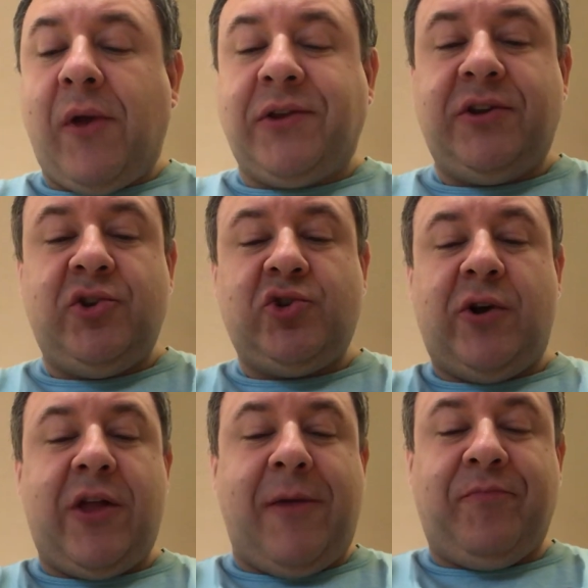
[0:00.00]
I did
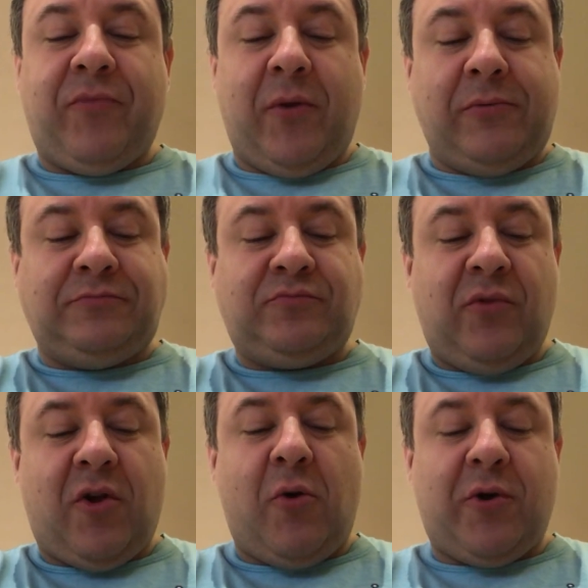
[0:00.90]
enjoy that.
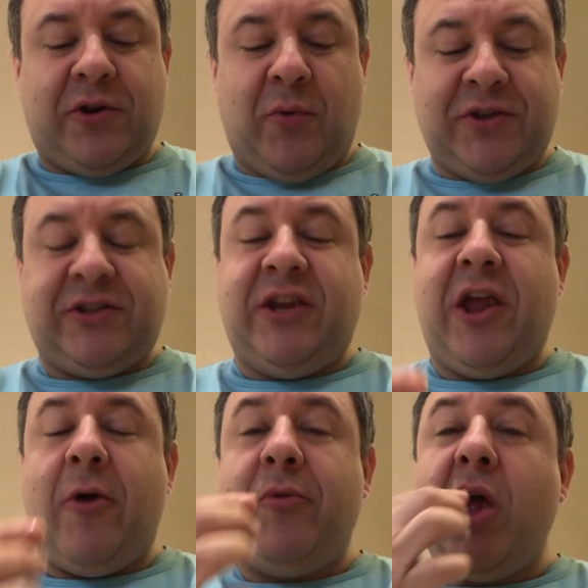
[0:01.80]
Coworker wants to get
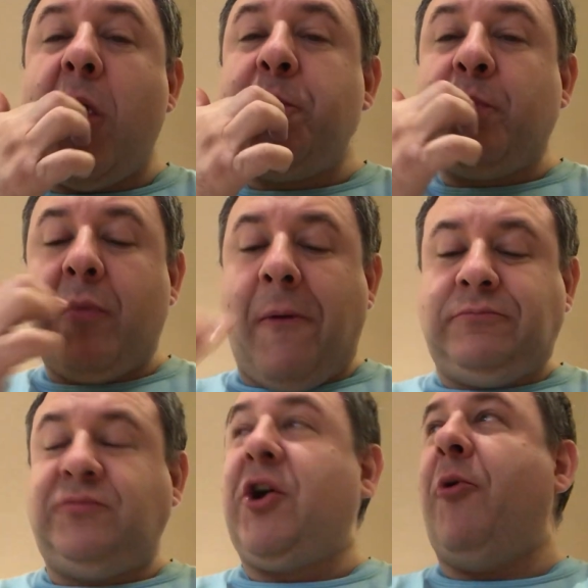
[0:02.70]
down with it.
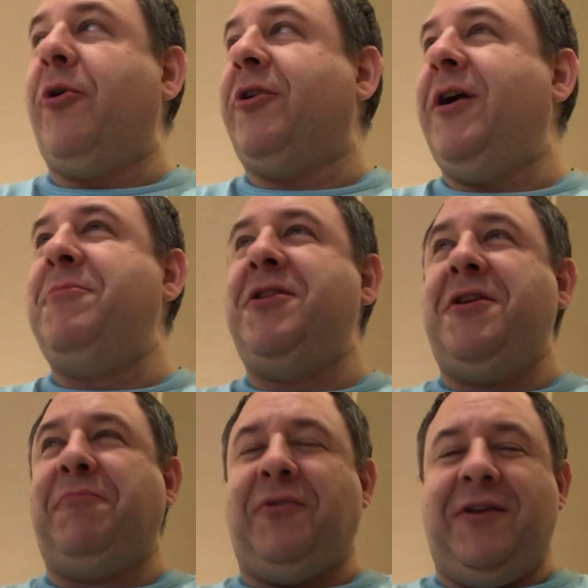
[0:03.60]
Coworker, I mean
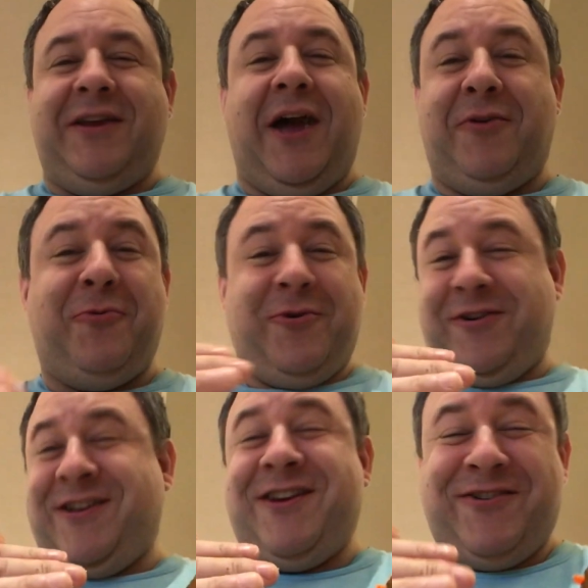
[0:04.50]
the employee. I don't
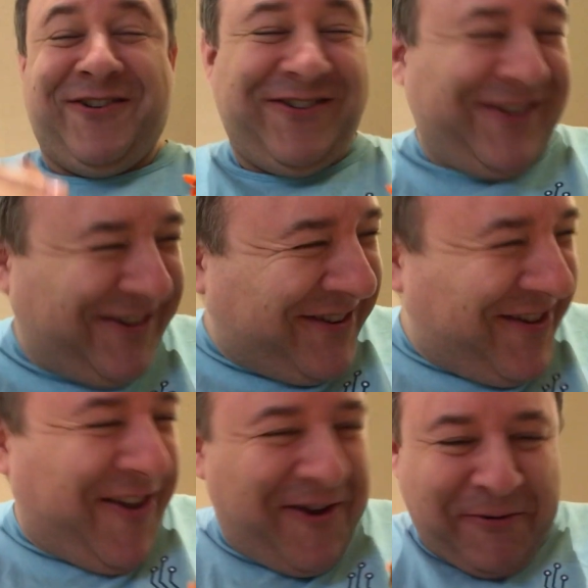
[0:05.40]
work here.
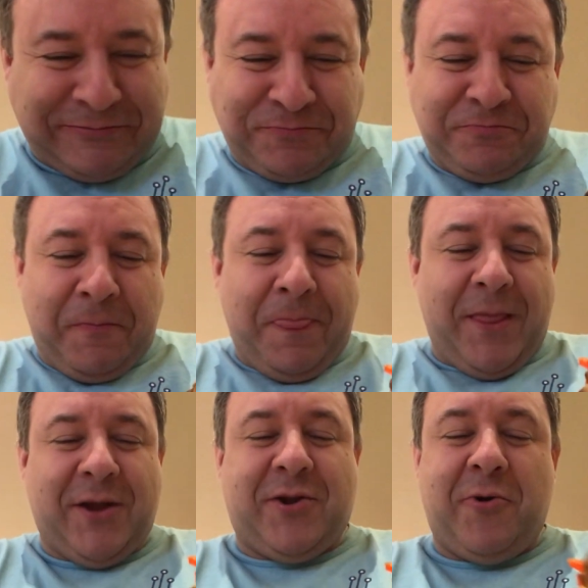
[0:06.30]

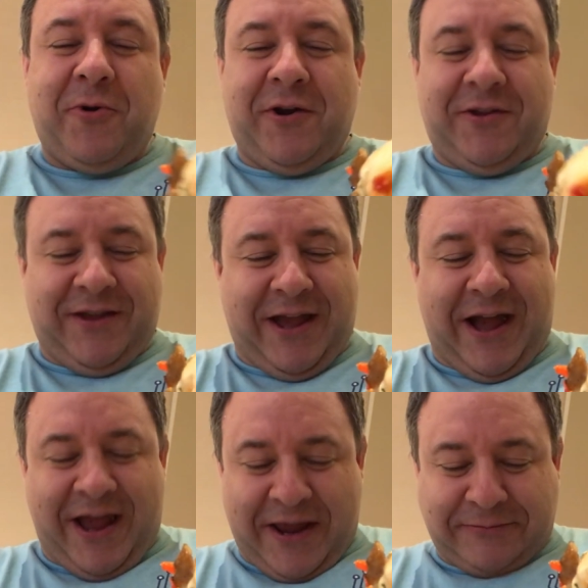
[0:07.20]
The coworker, the
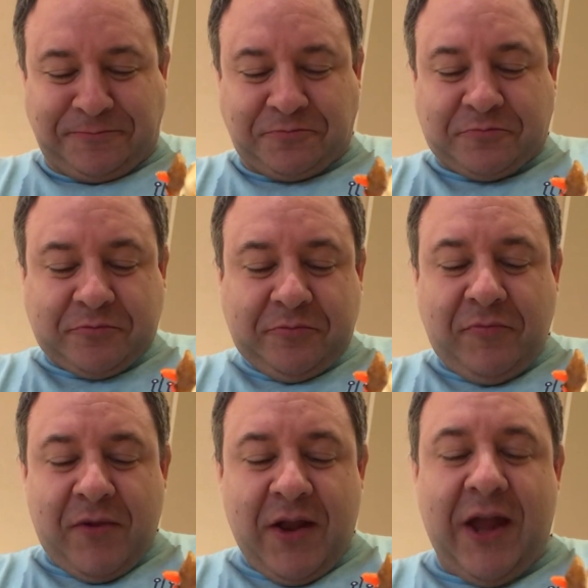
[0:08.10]
guy
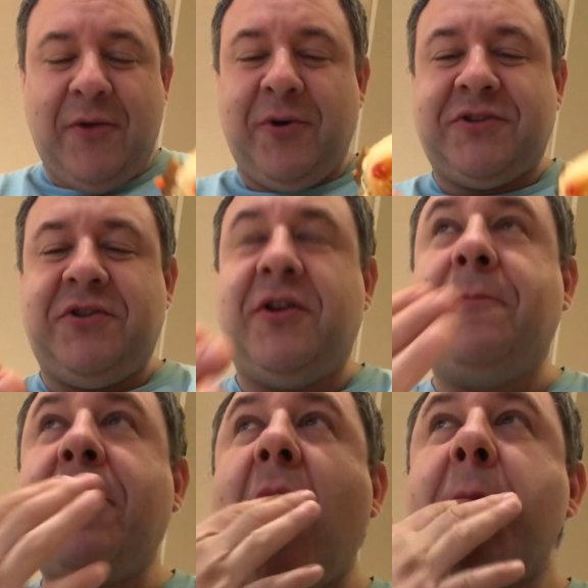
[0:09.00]
that works in the
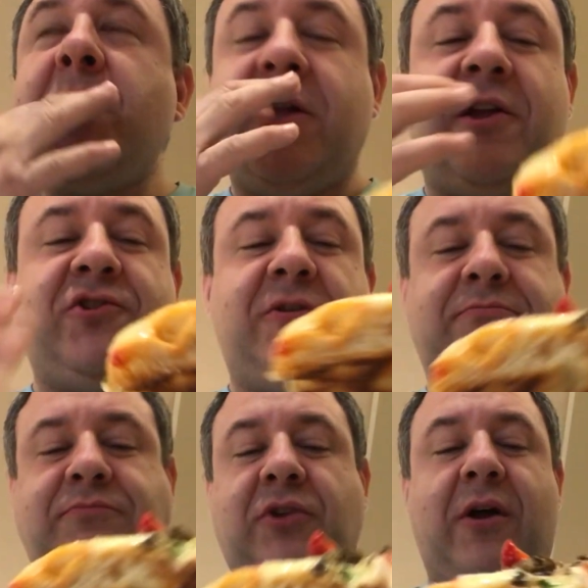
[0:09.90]
kitchen.
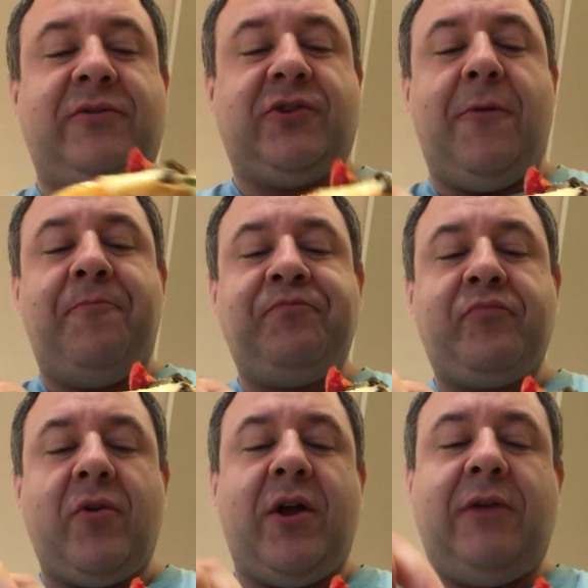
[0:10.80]
Oh, that was good.
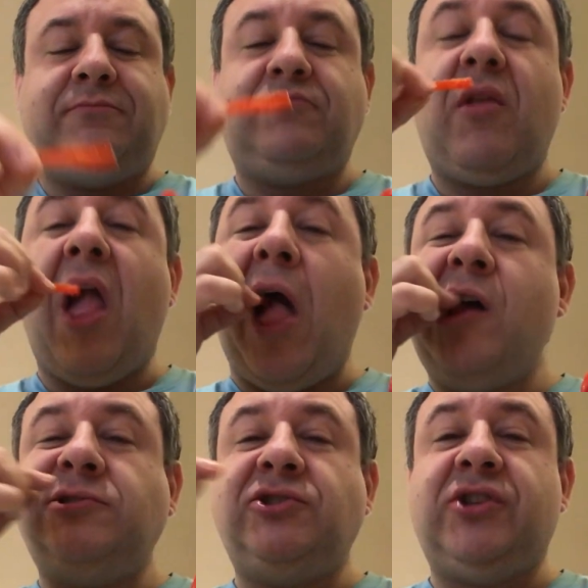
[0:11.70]
Okay,
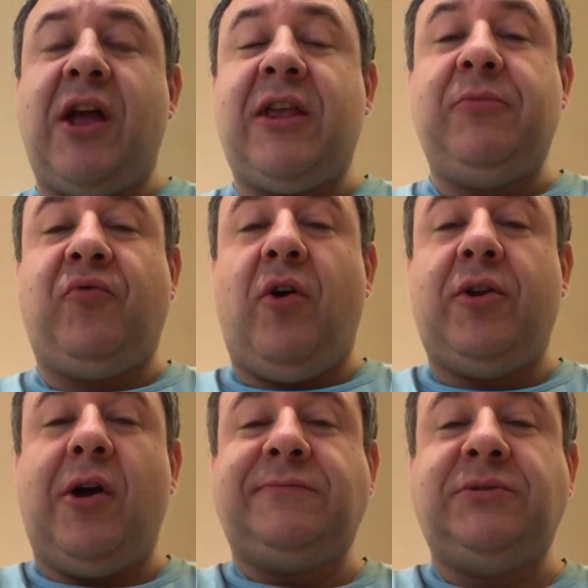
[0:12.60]
this guy keeps
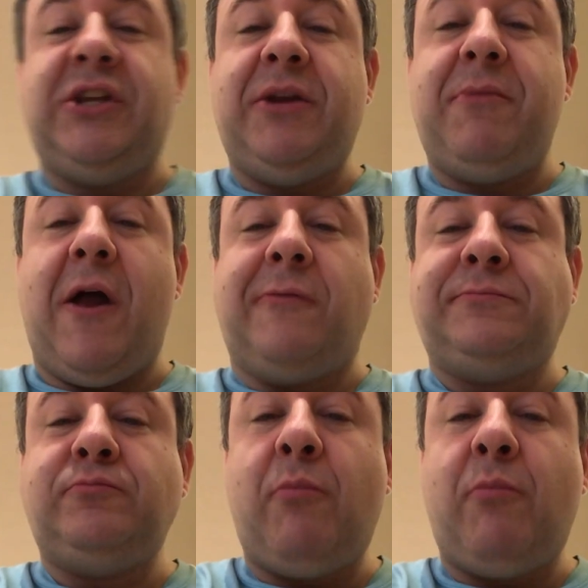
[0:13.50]
falling off. I'm gonna eat him now.